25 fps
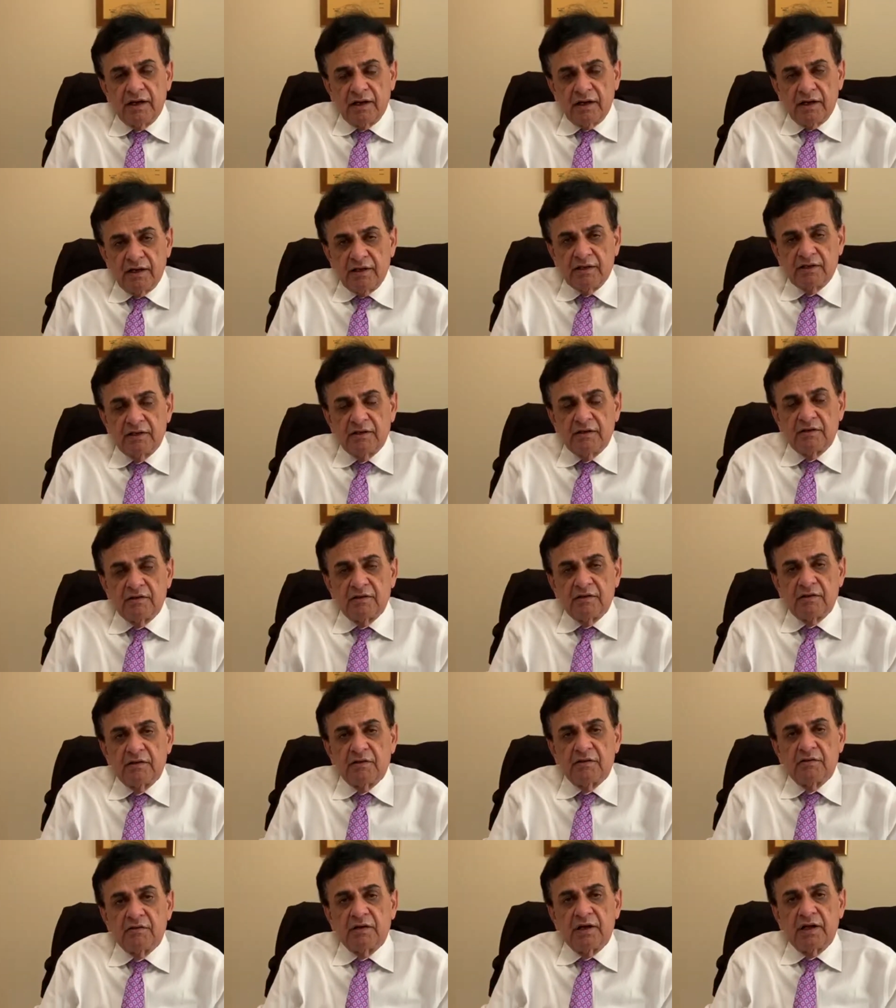
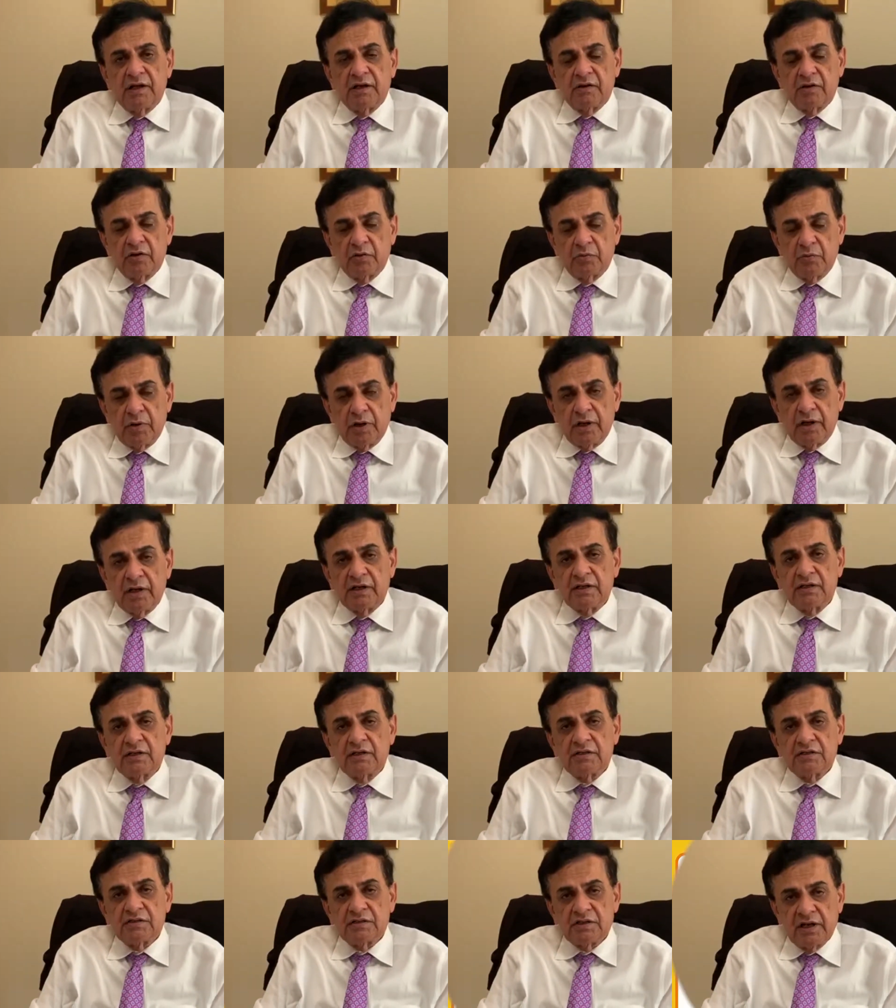And goodbye,
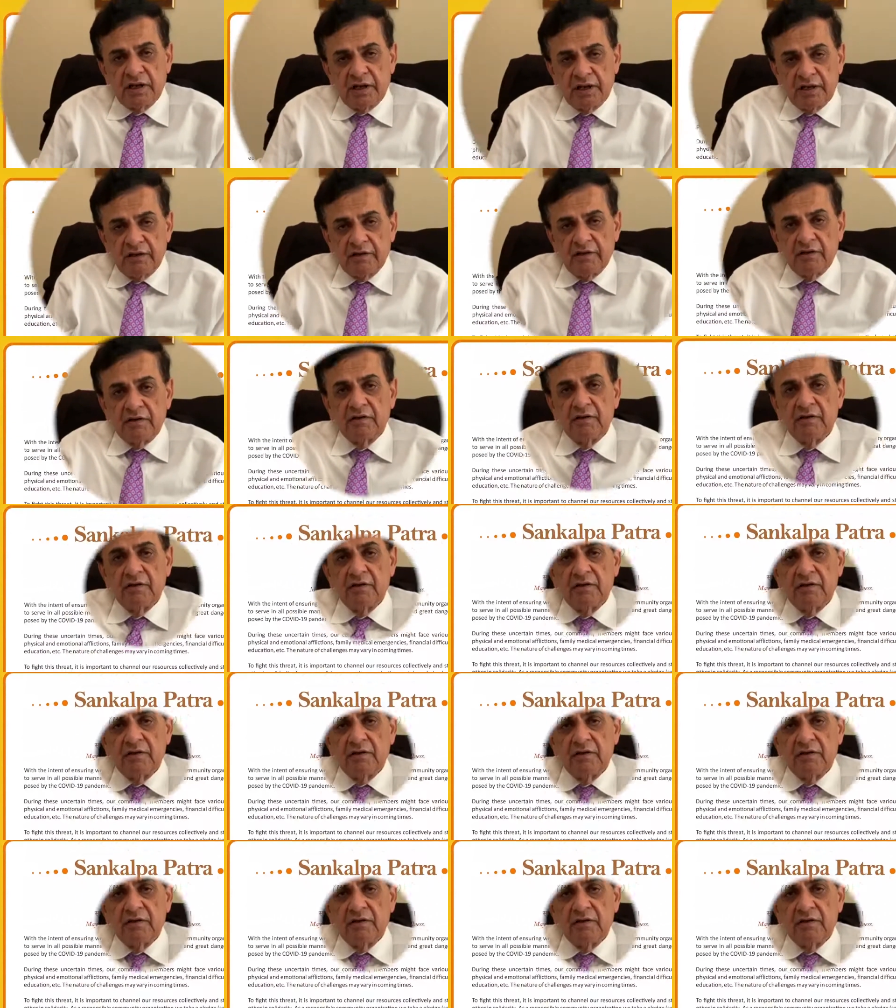Jai Hind.